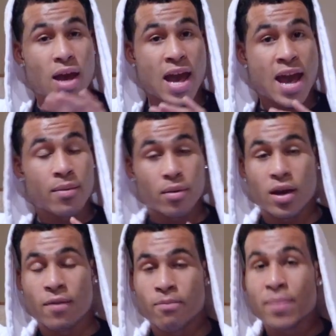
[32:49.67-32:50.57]
and
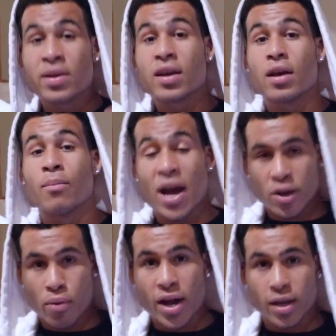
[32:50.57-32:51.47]
if maybe buy your
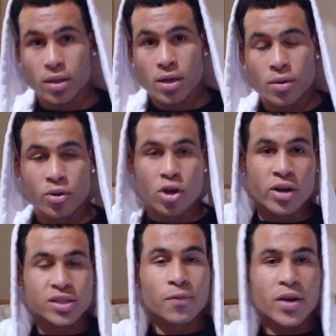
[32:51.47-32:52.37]
product.
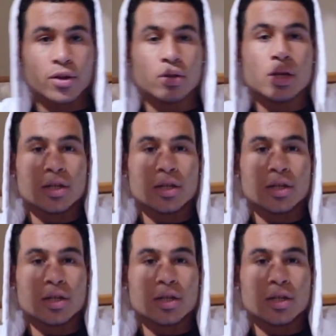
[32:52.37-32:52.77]
It's a funnel.